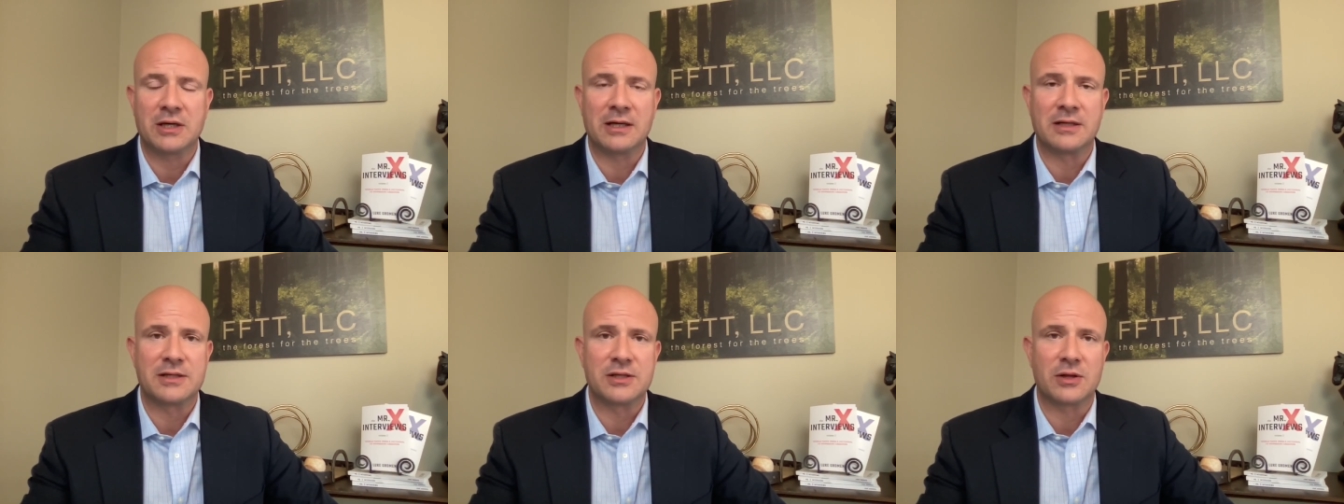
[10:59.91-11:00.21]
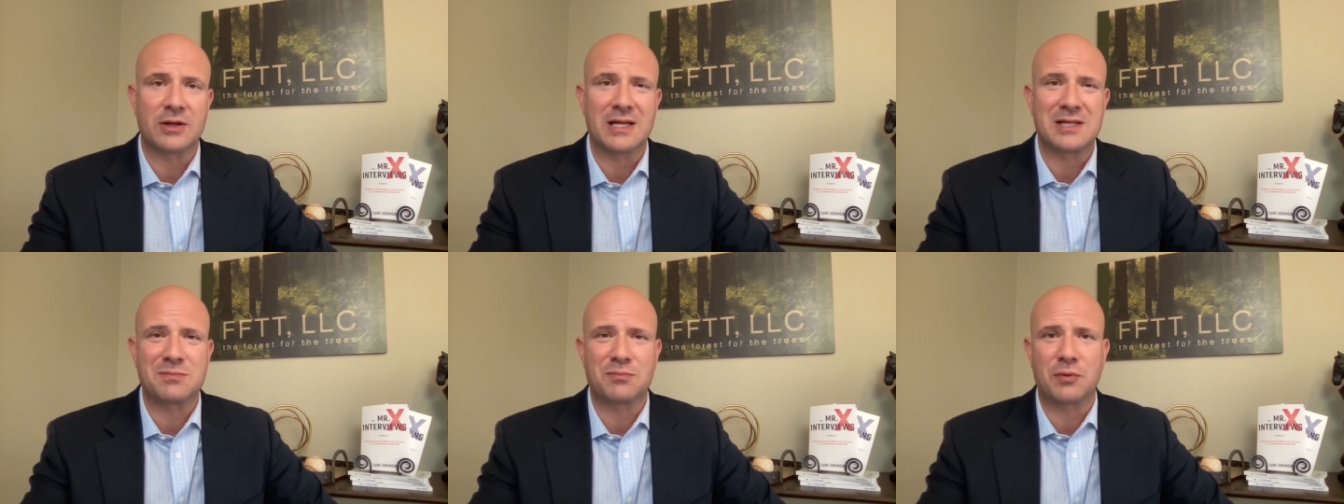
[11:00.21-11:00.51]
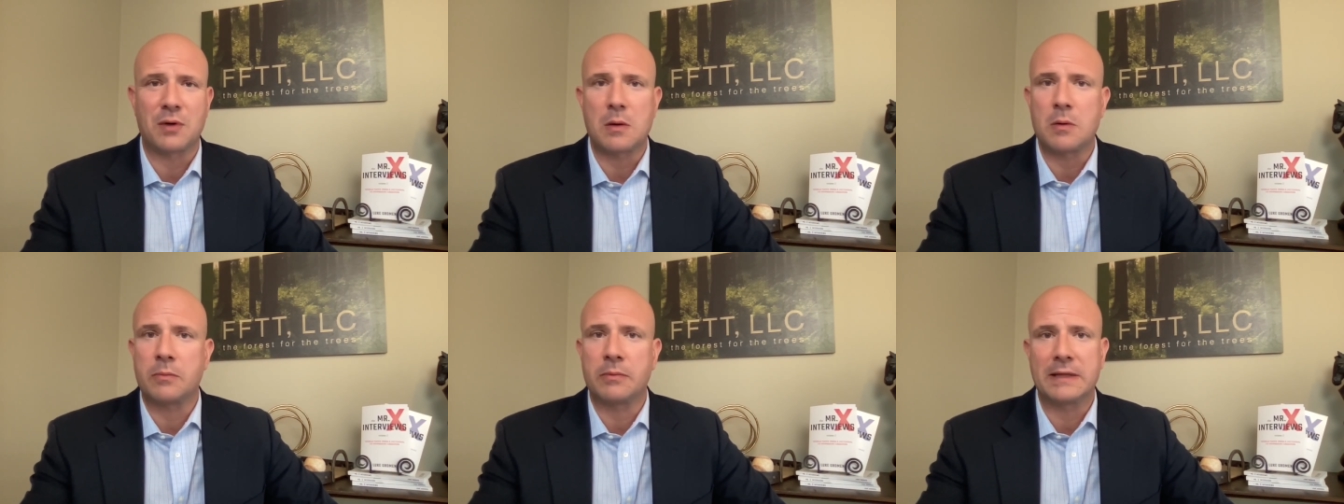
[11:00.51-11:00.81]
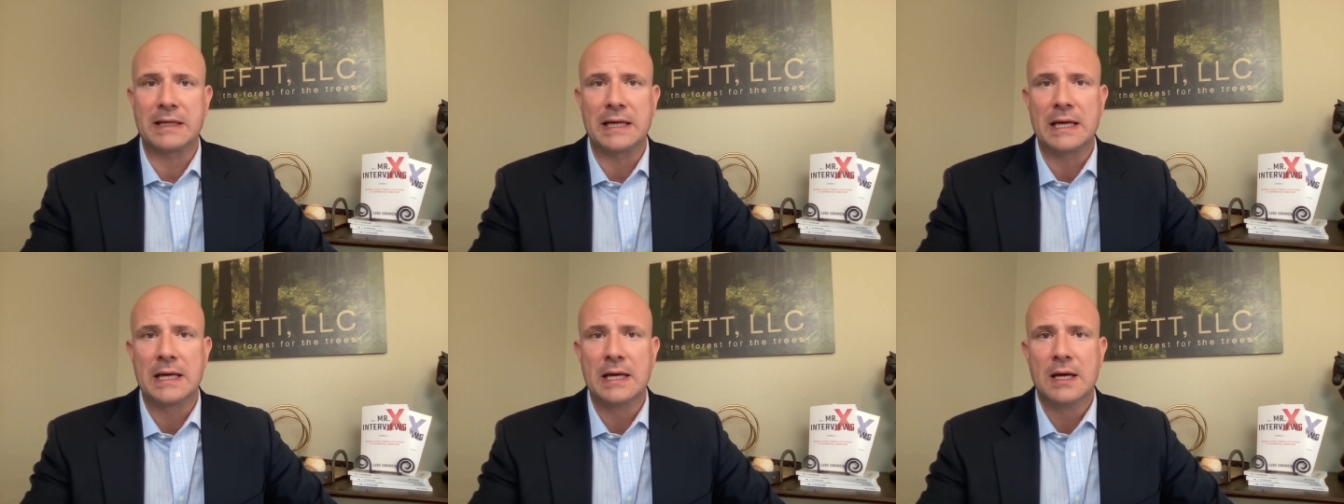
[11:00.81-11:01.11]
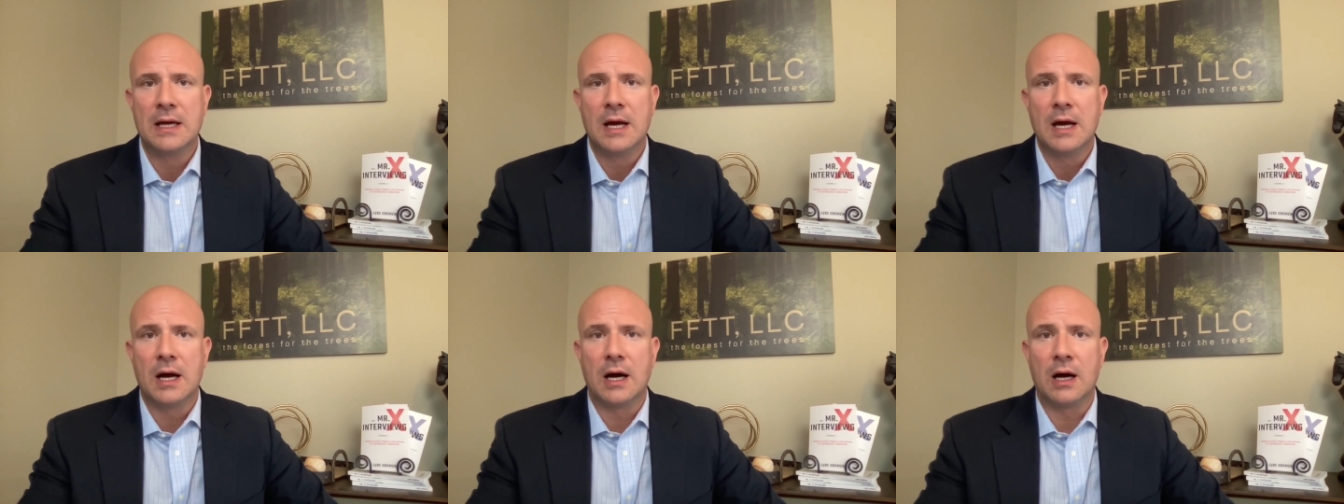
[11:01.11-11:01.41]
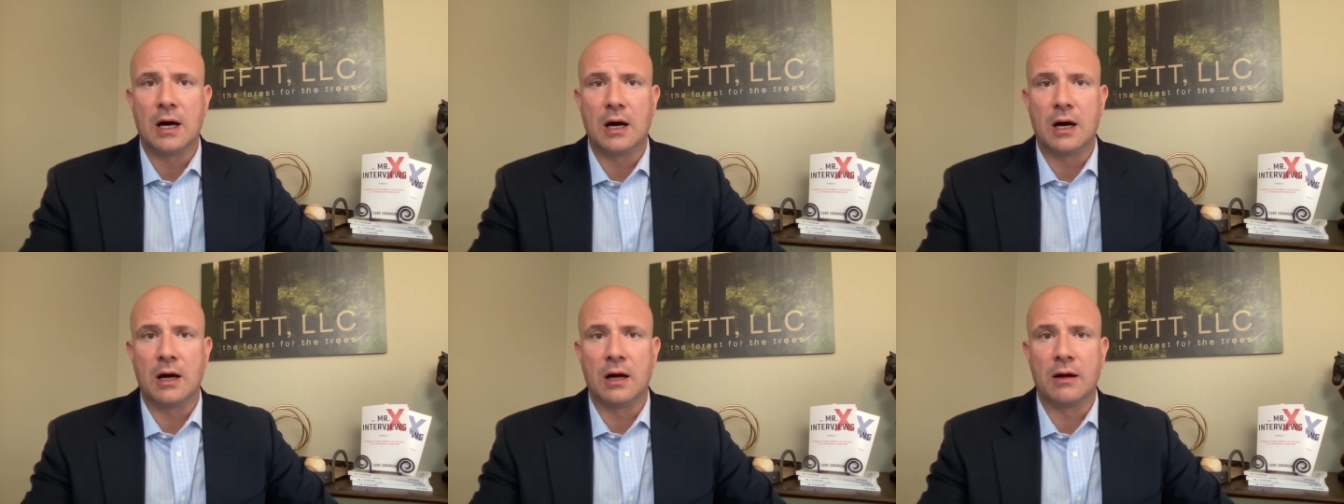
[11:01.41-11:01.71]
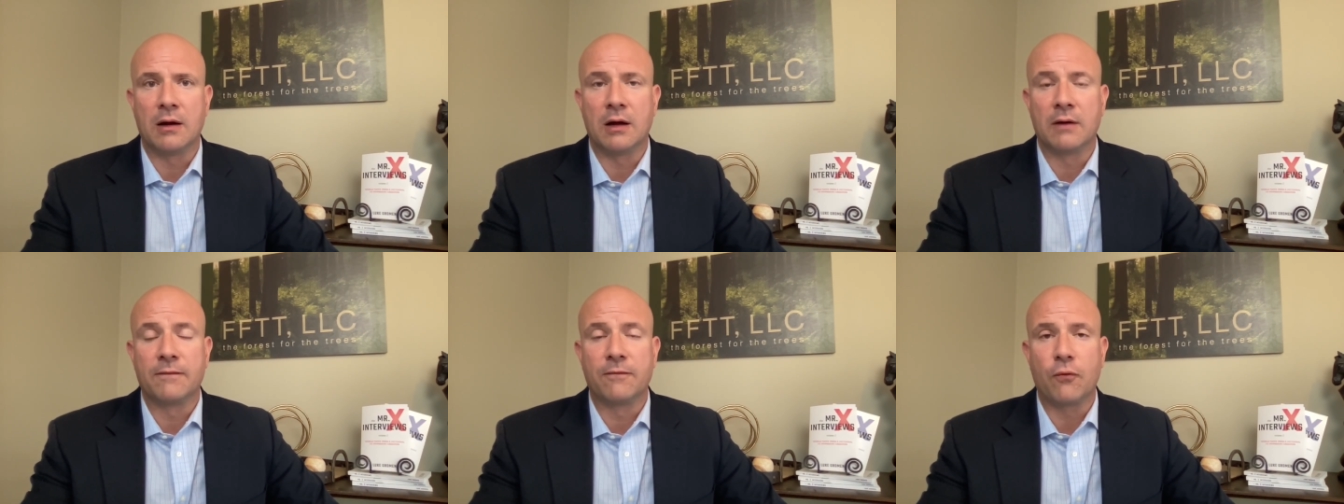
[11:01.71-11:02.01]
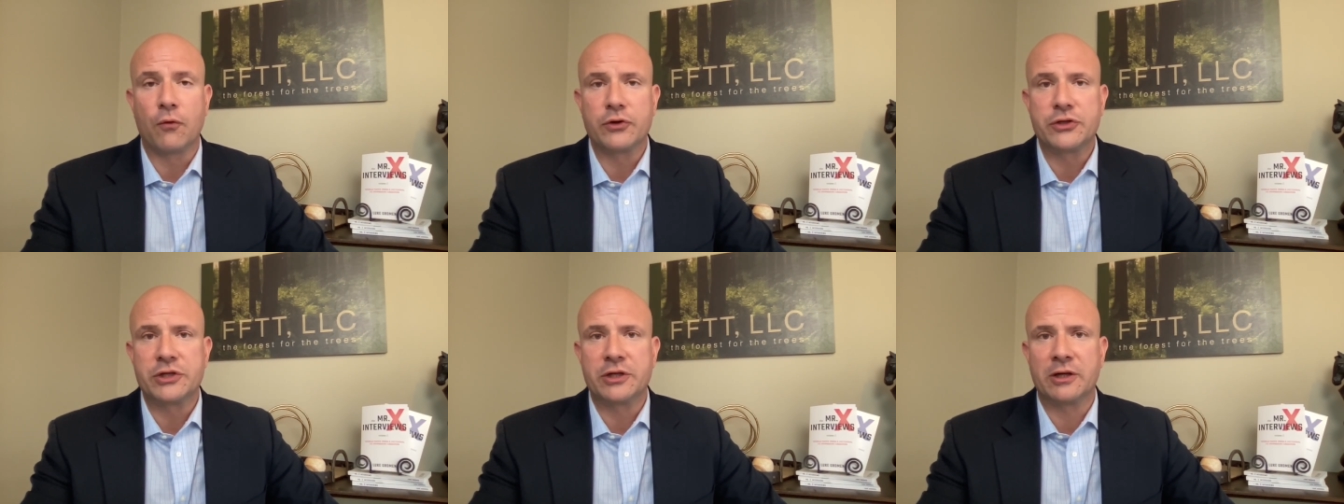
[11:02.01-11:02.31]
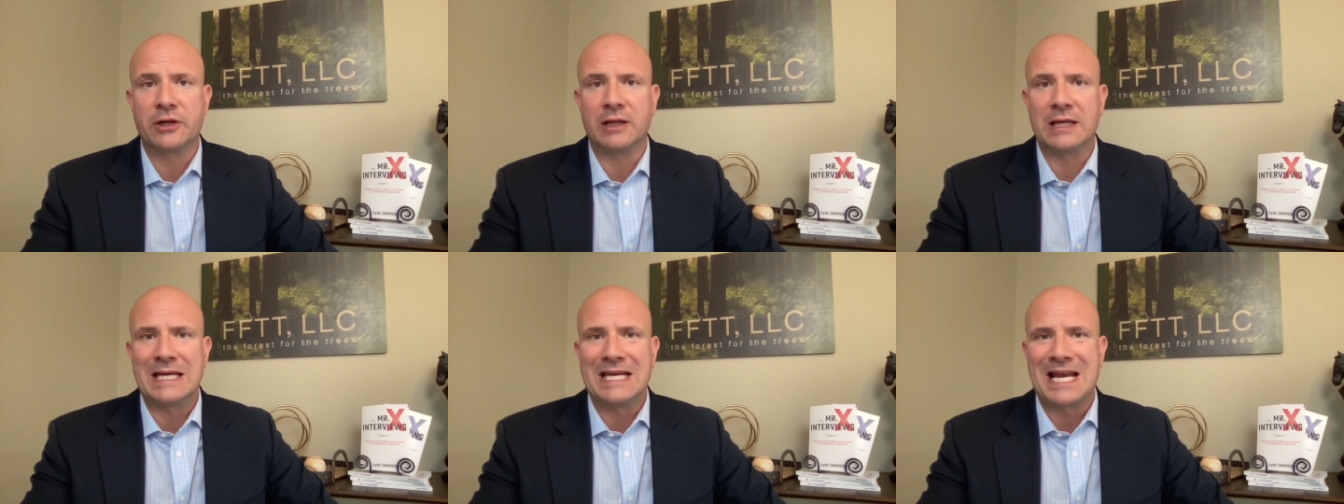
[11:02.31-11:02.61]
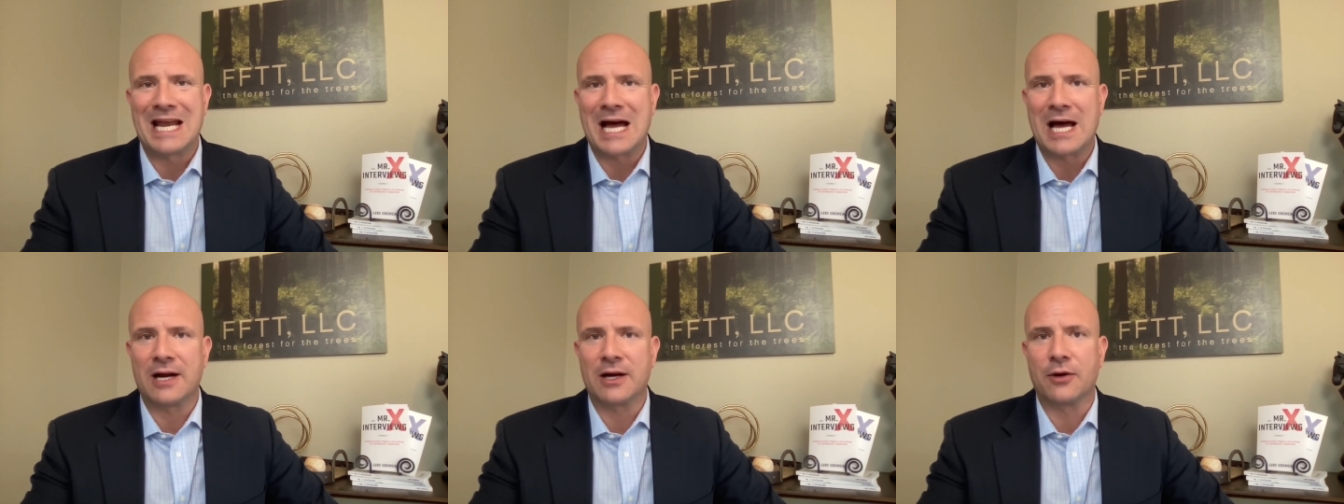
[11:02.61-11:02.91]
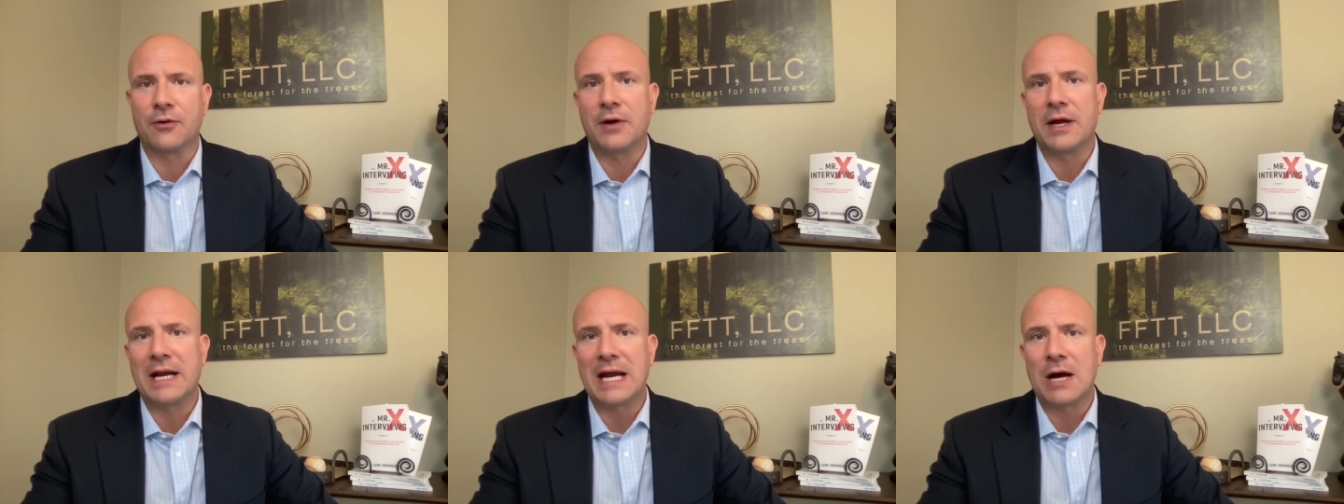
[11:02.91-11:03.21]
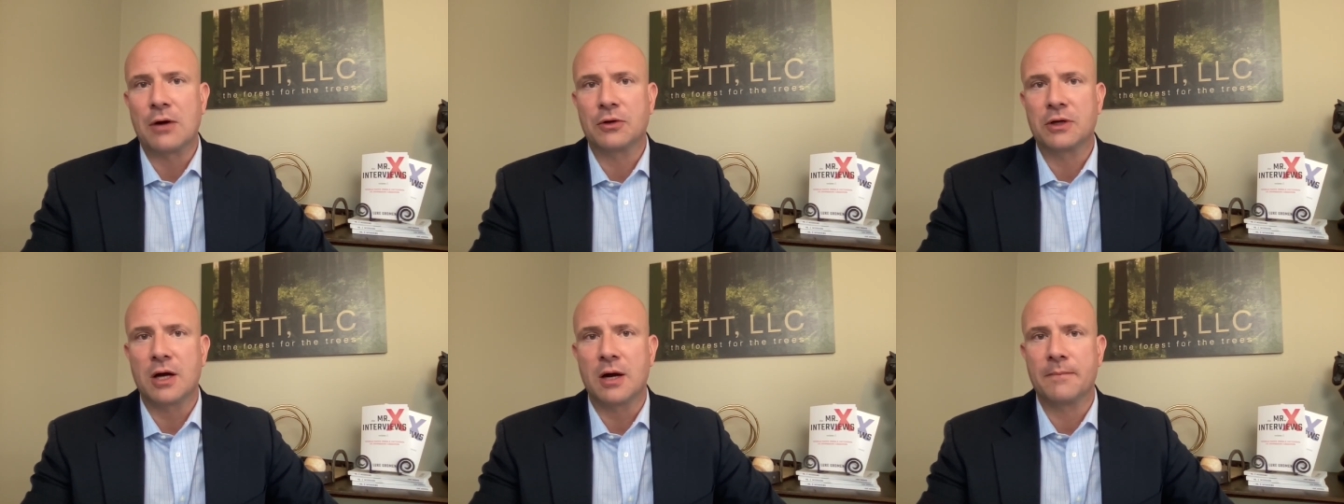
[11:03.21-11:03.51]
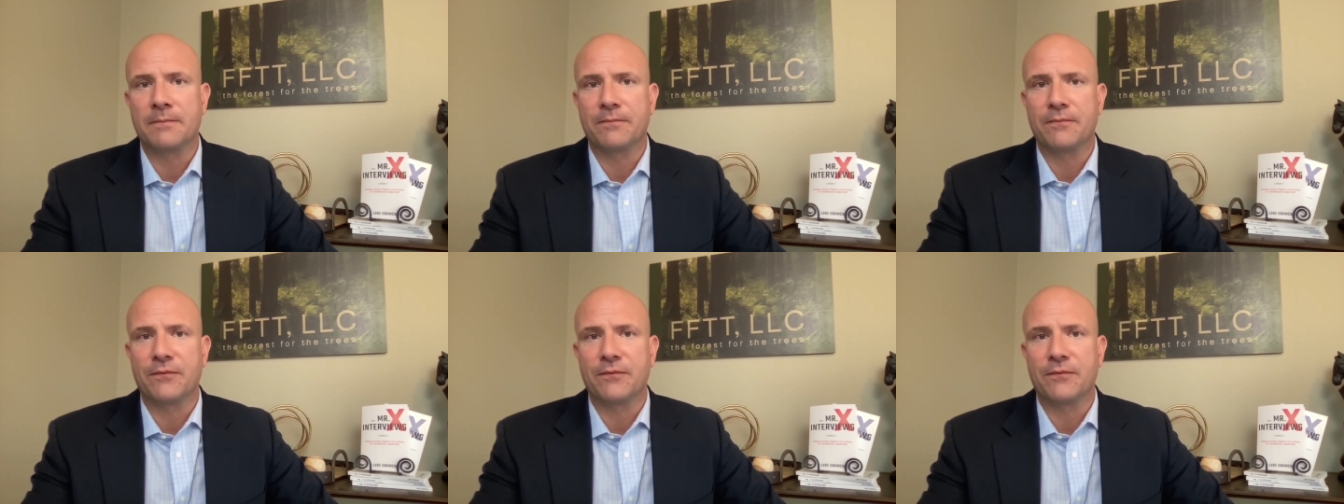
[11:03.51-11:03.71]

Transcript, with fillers: And so that's probably uh, uh, unfortunately, not a great outcome